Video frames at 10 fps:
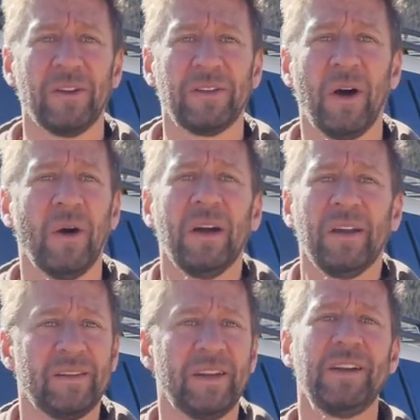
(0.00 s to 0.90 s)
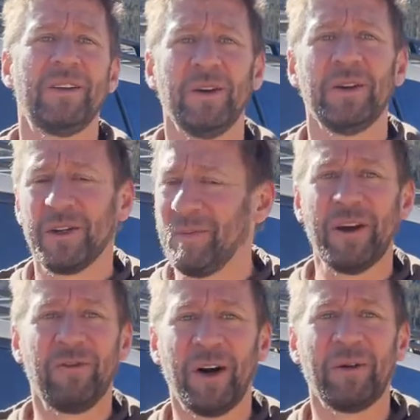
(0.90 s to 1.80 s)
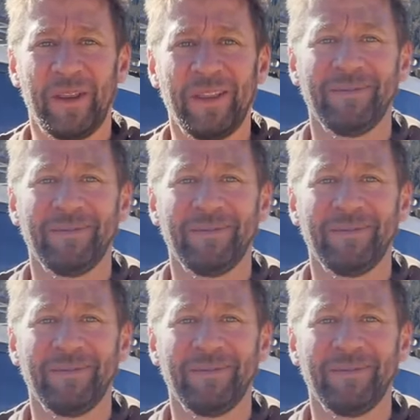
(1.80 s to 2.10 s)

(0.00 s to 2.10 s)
So stay tuned, should be a fun one.